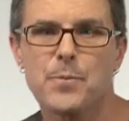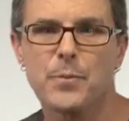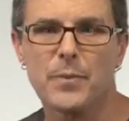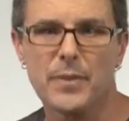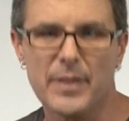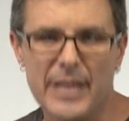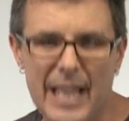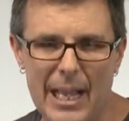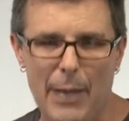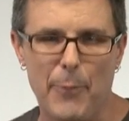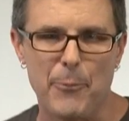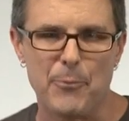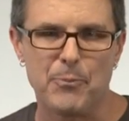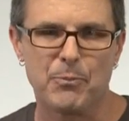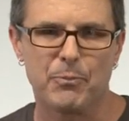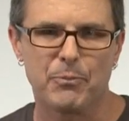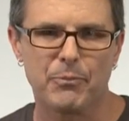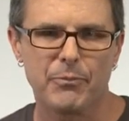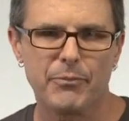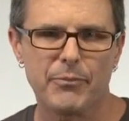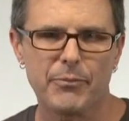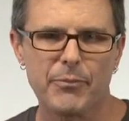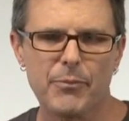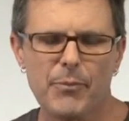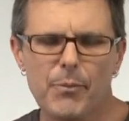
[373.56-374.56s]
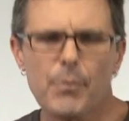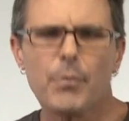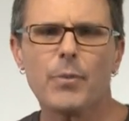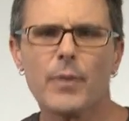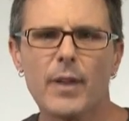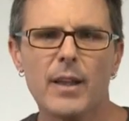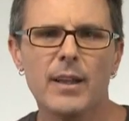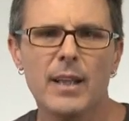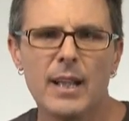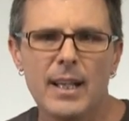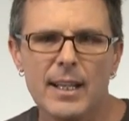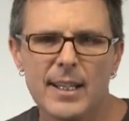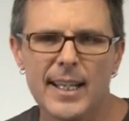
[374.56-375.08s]
Now,
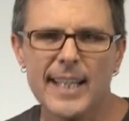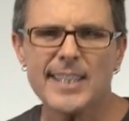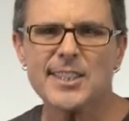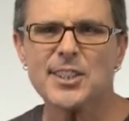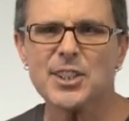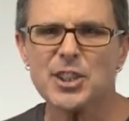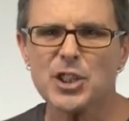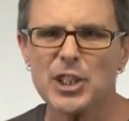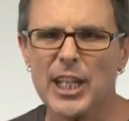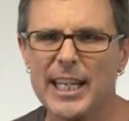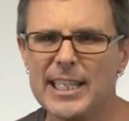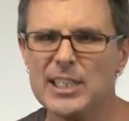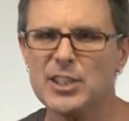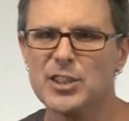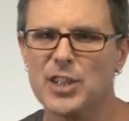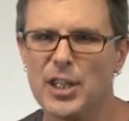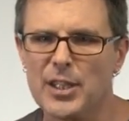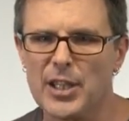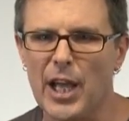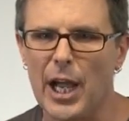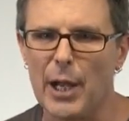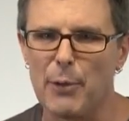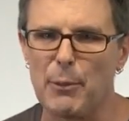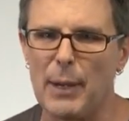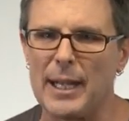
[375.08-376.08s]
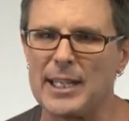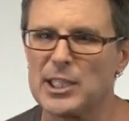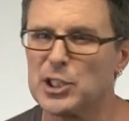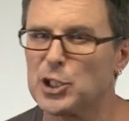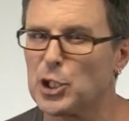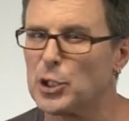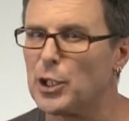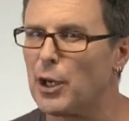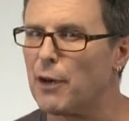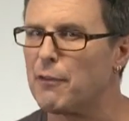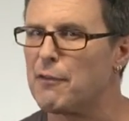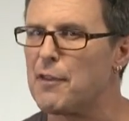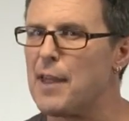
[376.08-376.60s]
let's change the
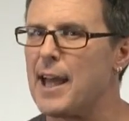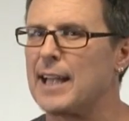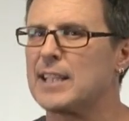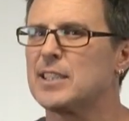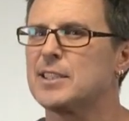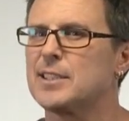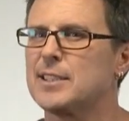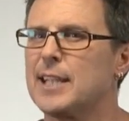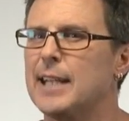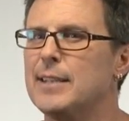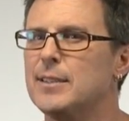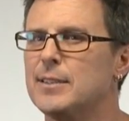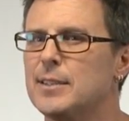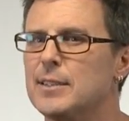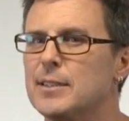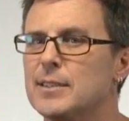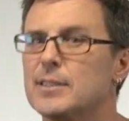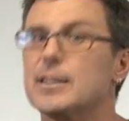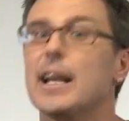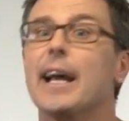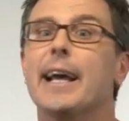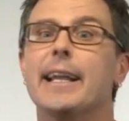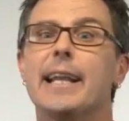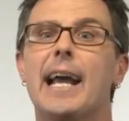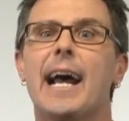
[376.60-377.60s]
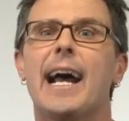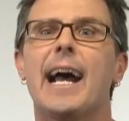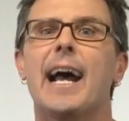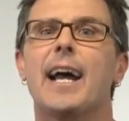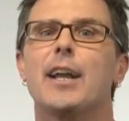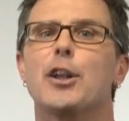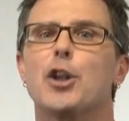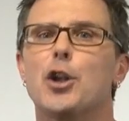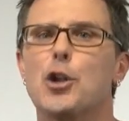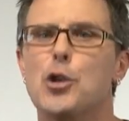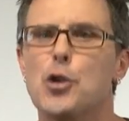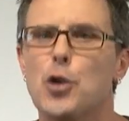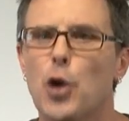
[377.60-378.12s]
direction of that sentence and
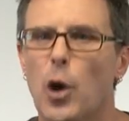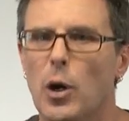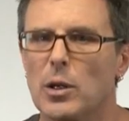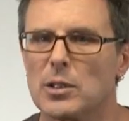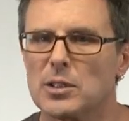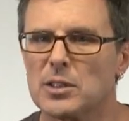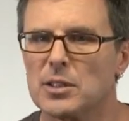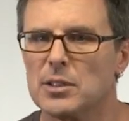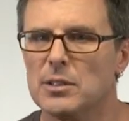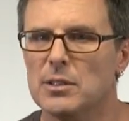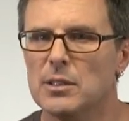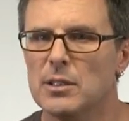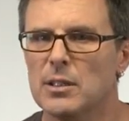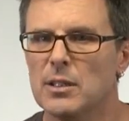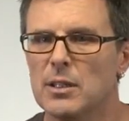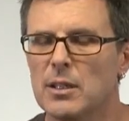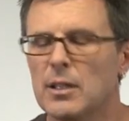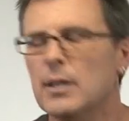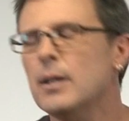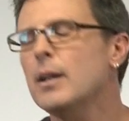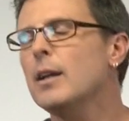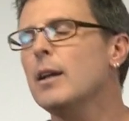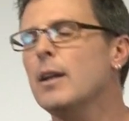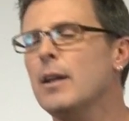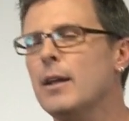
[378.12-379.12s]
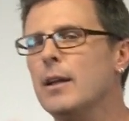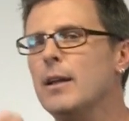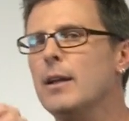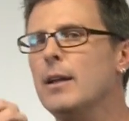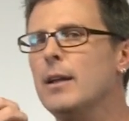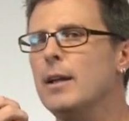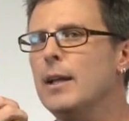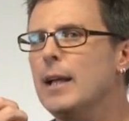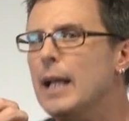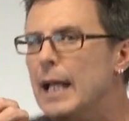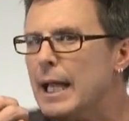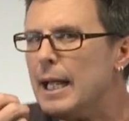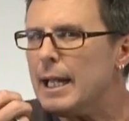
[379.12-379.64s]
add not.
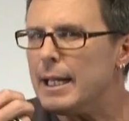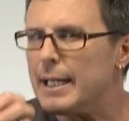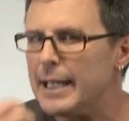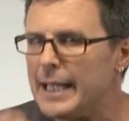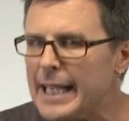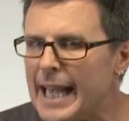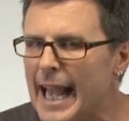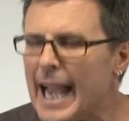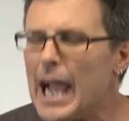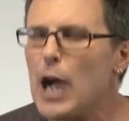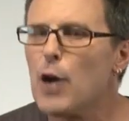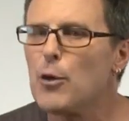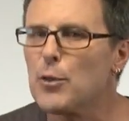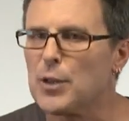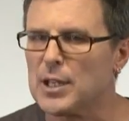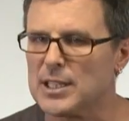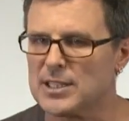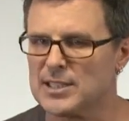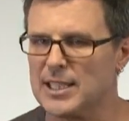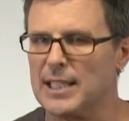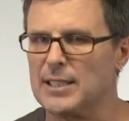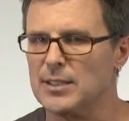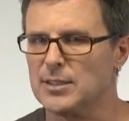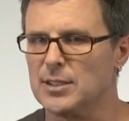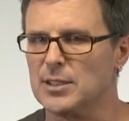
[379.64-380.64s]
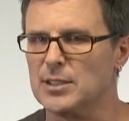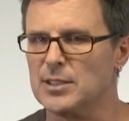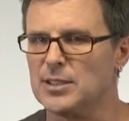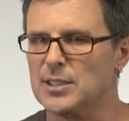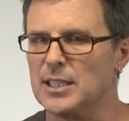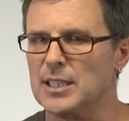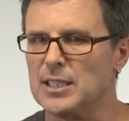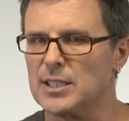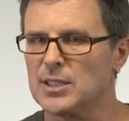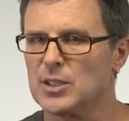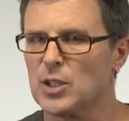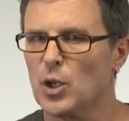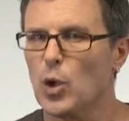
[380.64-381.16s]
Now the sentence
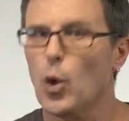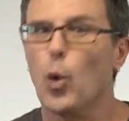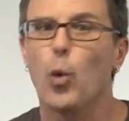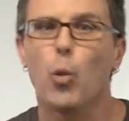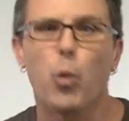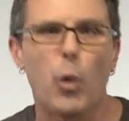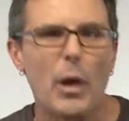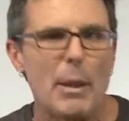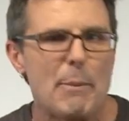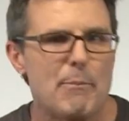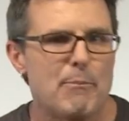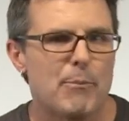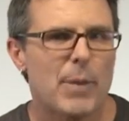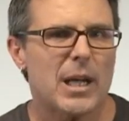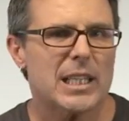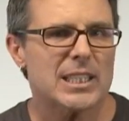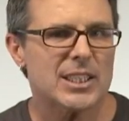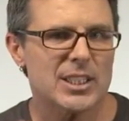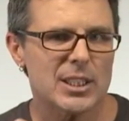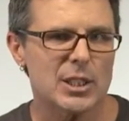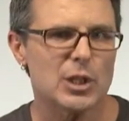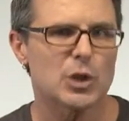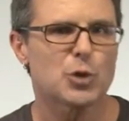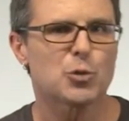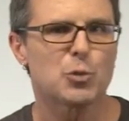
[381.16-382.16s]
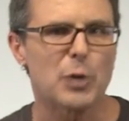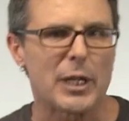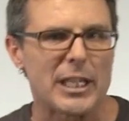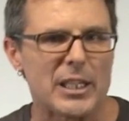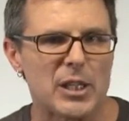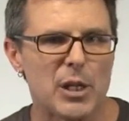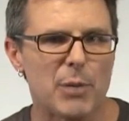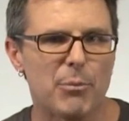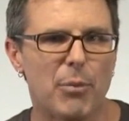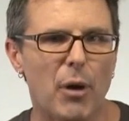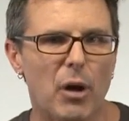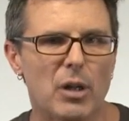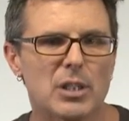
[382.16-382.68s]
is, we mustn't ring
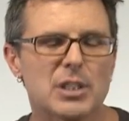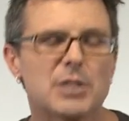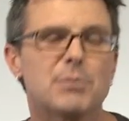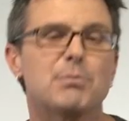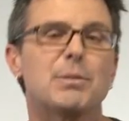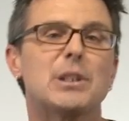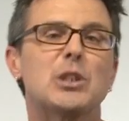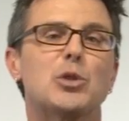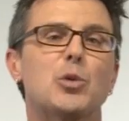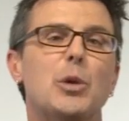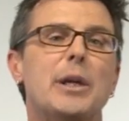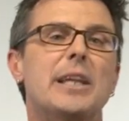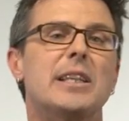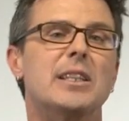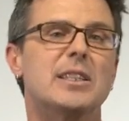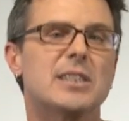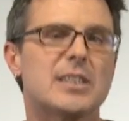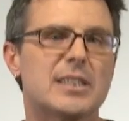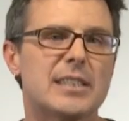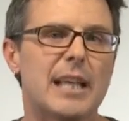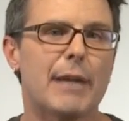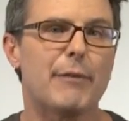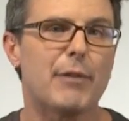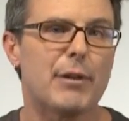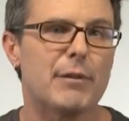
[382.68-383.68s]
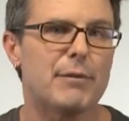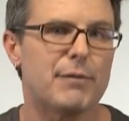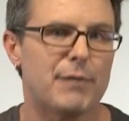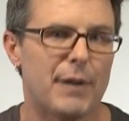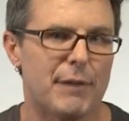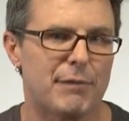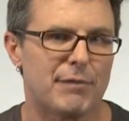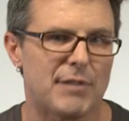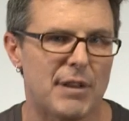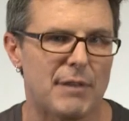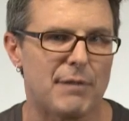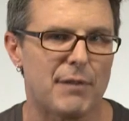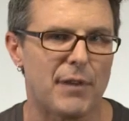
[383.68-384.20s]
the boss between
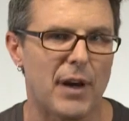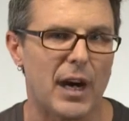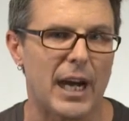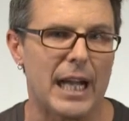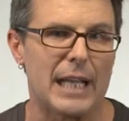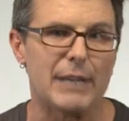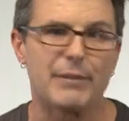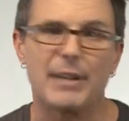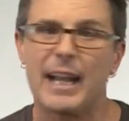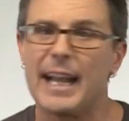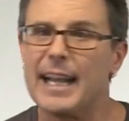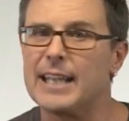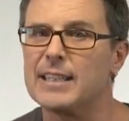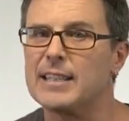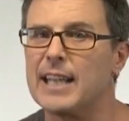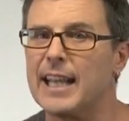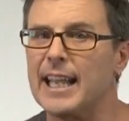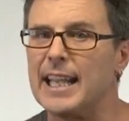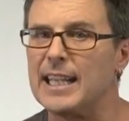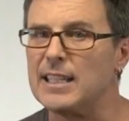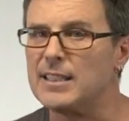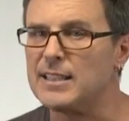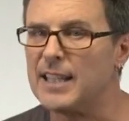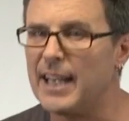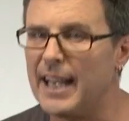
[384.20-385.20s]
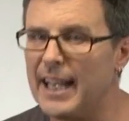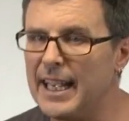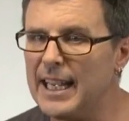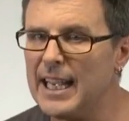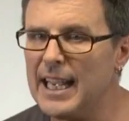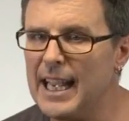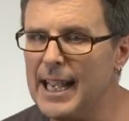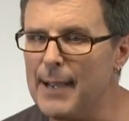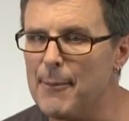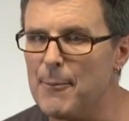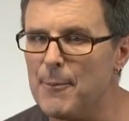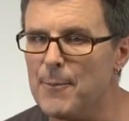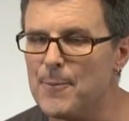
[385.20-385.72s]
7:55 and 8
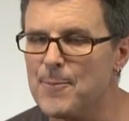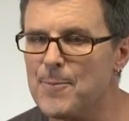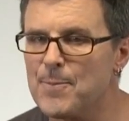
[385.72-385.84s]
a.m.